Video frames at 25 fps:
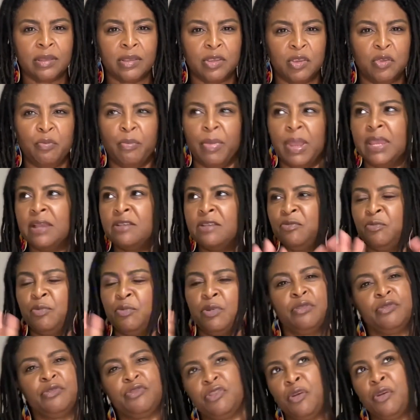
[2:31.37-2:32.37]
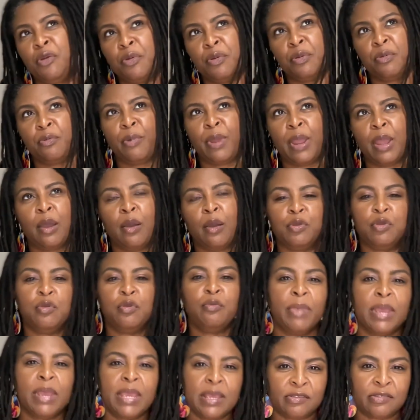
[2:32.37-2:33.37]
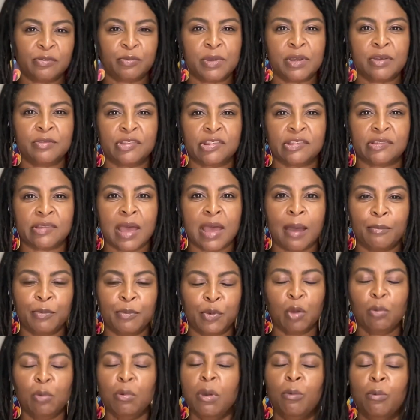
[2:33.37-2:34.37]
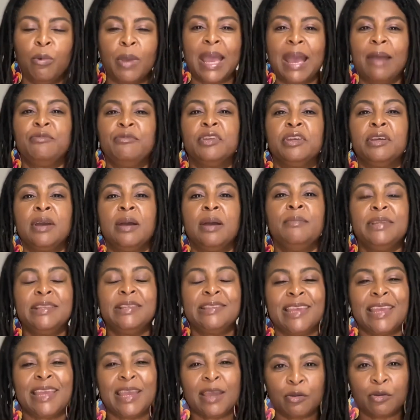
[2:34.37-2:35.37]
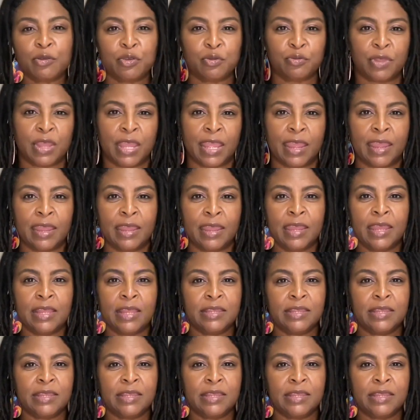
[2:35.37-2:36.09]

You may as well turn around. You may as well stop. No one will have to come and tell you that.